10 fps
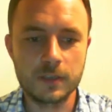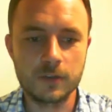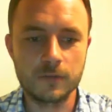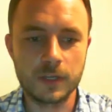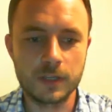
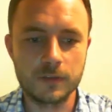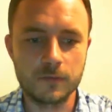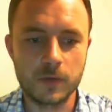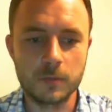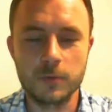tiny
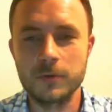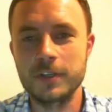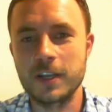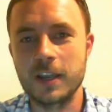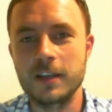overhead of one
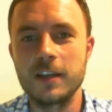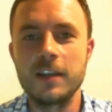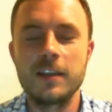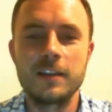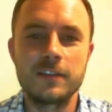point nine